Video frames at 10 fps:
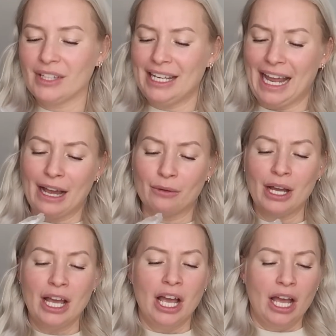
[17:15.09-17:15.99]
Now,
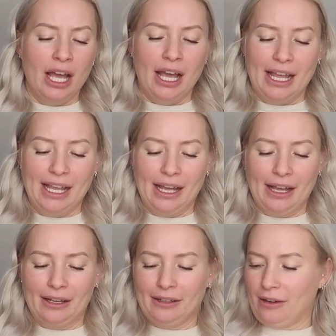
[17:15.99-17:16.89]

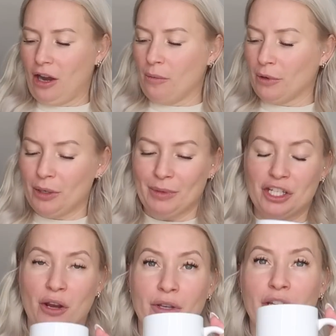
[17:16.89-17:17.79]
I'm going to be
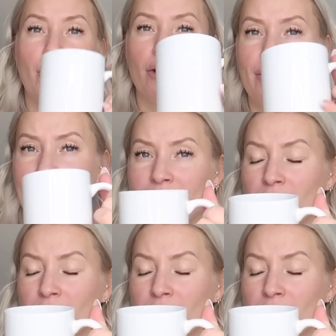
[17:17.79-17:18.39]
showing you on Cricut